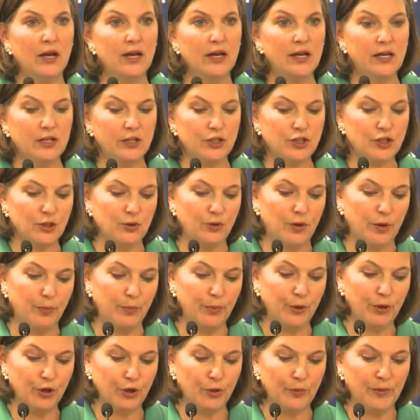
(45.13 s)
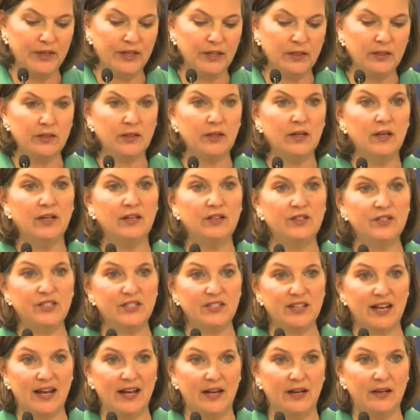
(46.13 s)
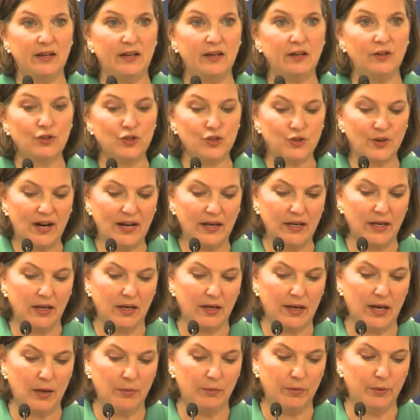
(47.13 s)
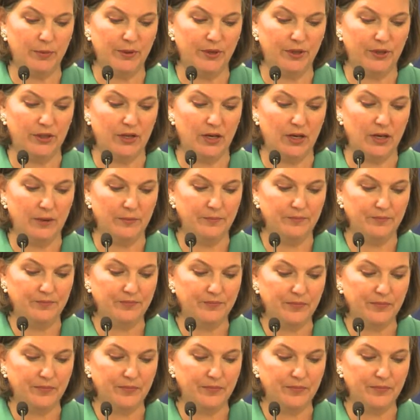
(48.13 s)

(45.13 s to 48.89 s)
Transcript: into a permanent standing training capability.